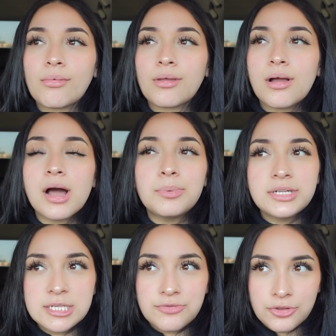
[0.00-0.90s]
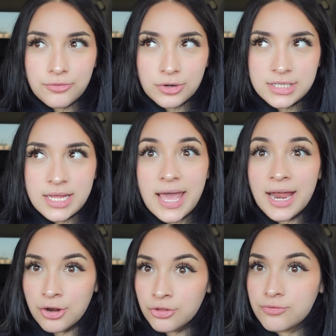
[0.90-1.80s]
a couple days before the 14th,
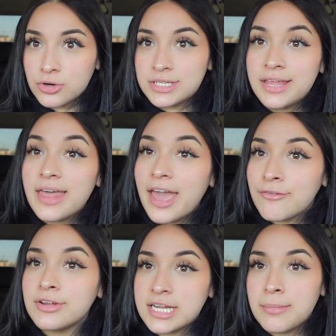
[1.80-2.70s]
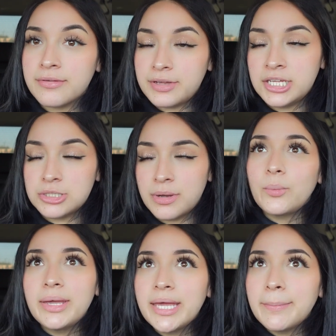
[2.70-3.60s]
and on the 14th every time each month.
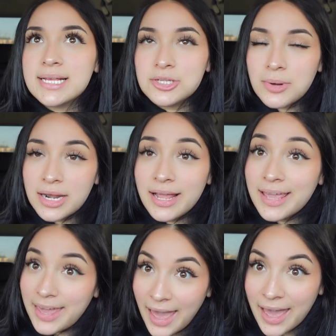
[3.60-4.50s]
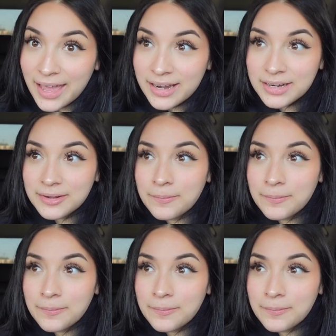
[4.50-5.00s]
We messed around again